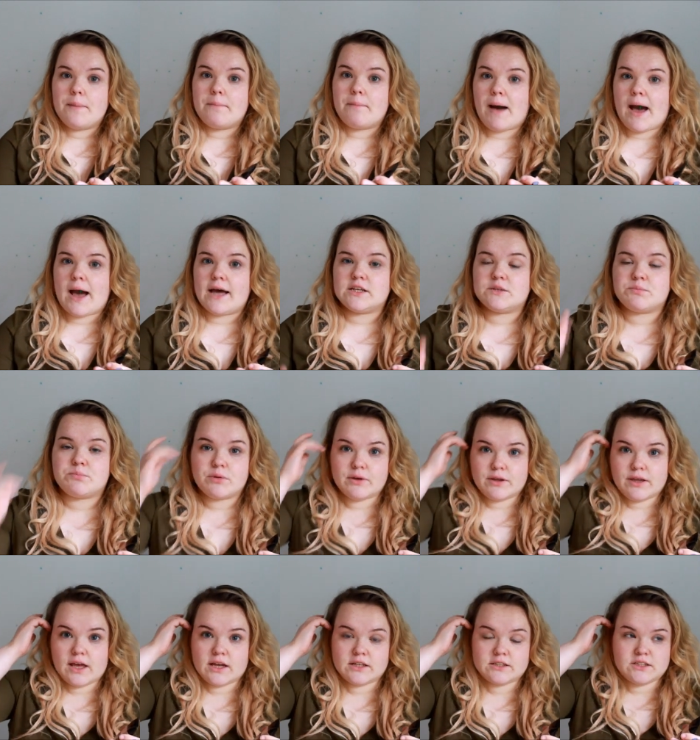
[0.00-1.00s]
matte,
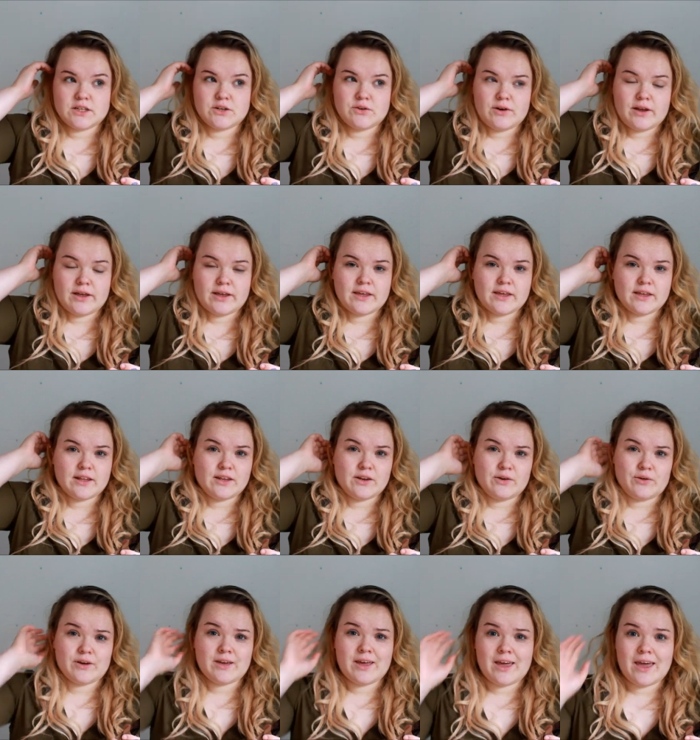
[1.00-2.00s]
but yes, I don't like, you
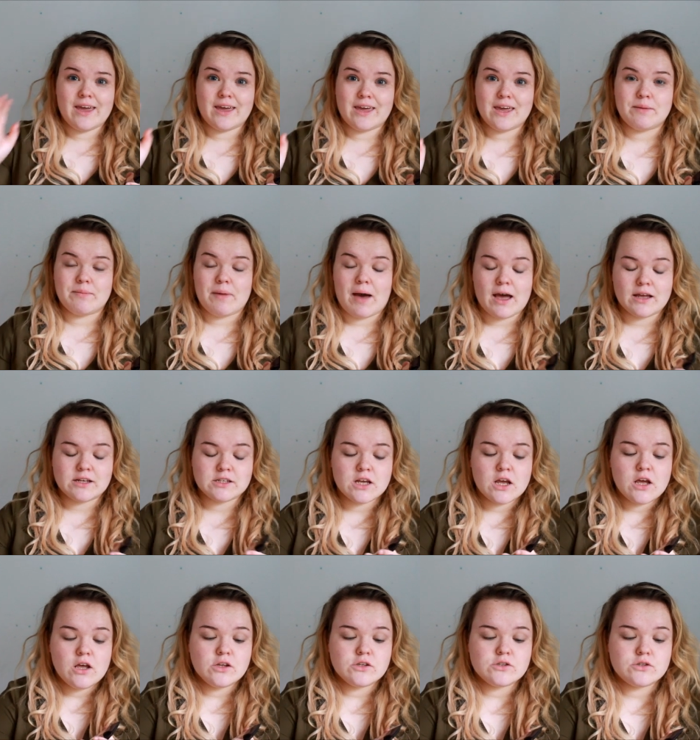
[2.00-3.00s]
know, cakey matte.
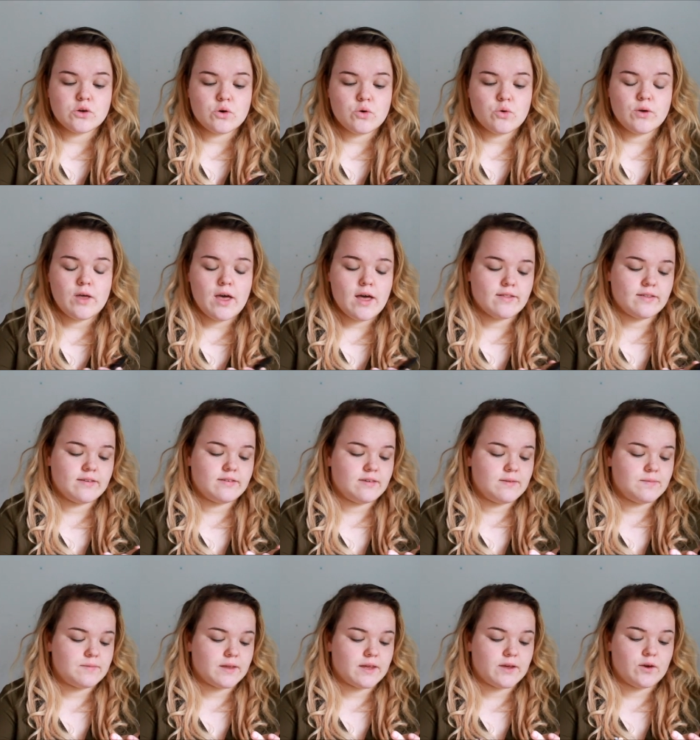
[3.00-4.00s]
So yeah, this
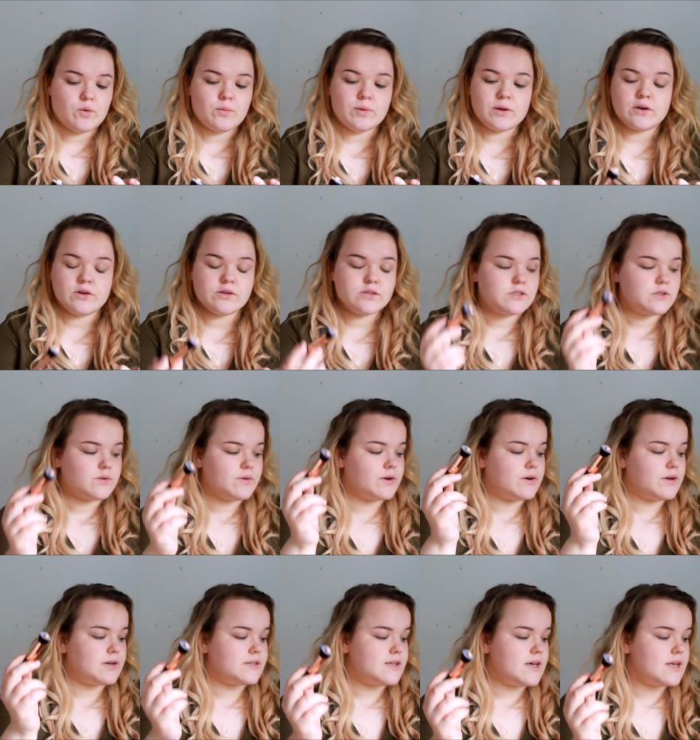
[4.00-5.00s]
seems like it will be good, so I'm
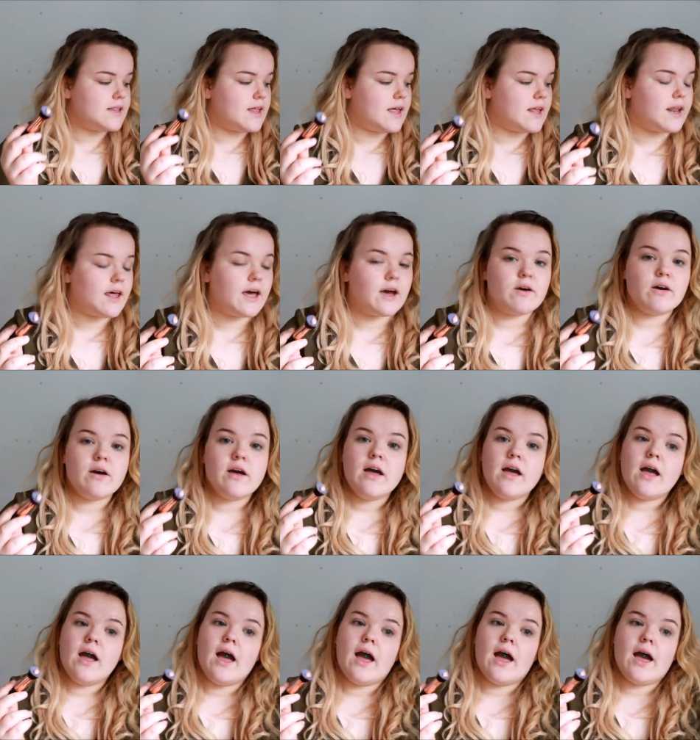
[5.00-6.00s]
going to take that now
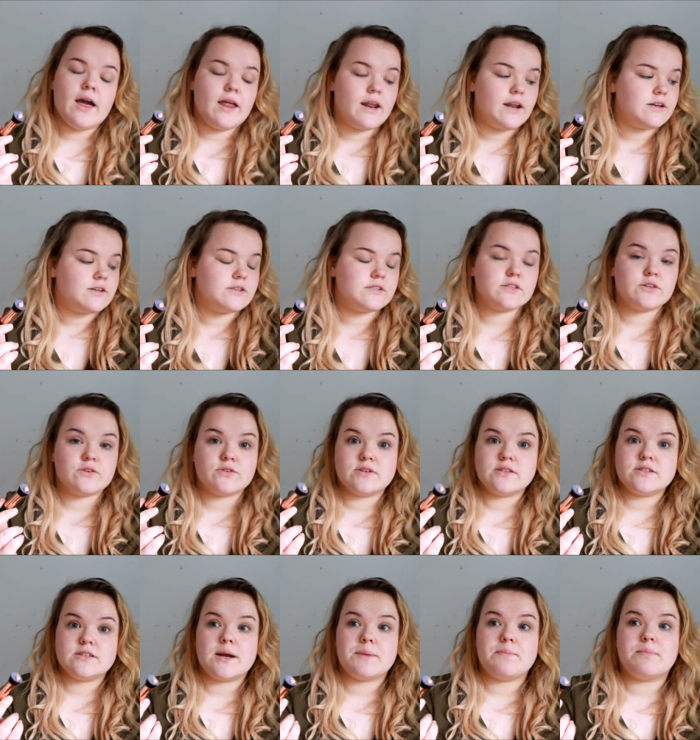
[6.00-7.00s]
and I'm just going
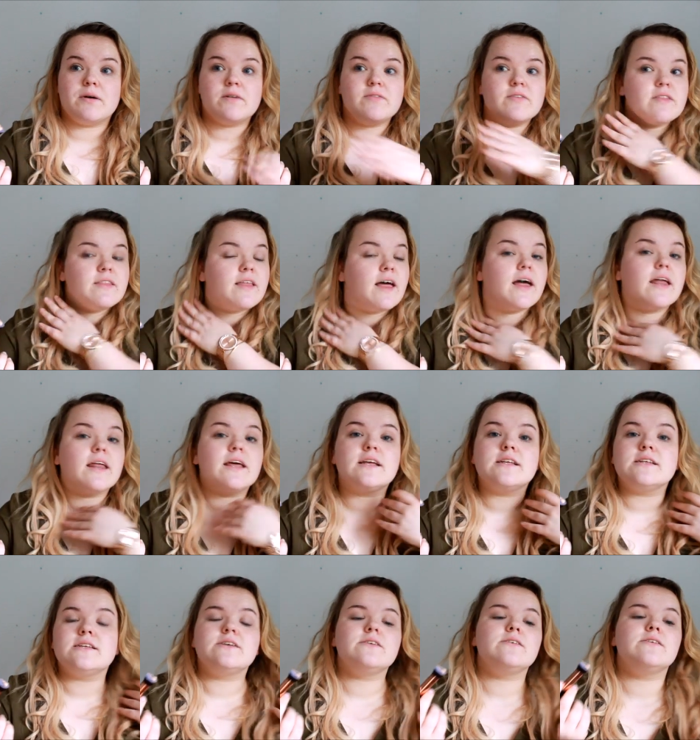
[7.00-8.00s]
to start buffing that
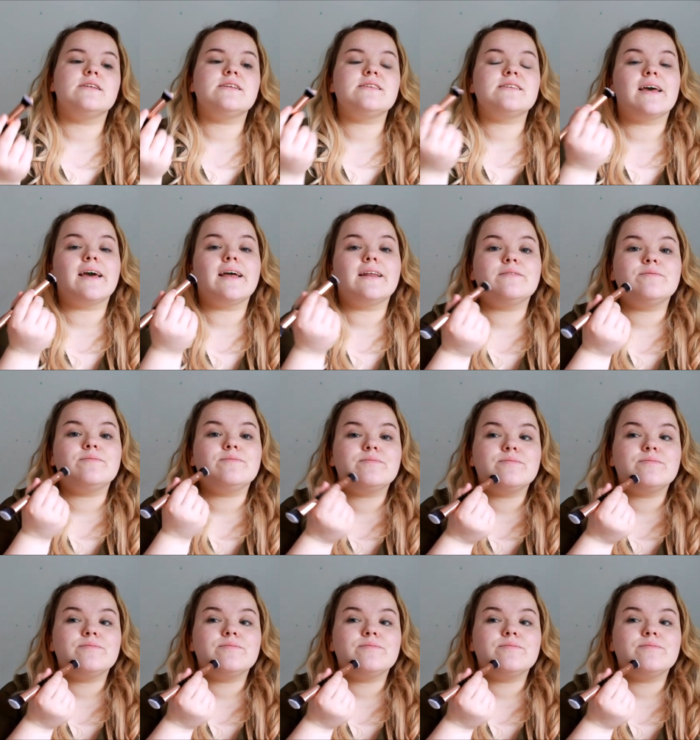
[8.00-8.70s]
into the skin.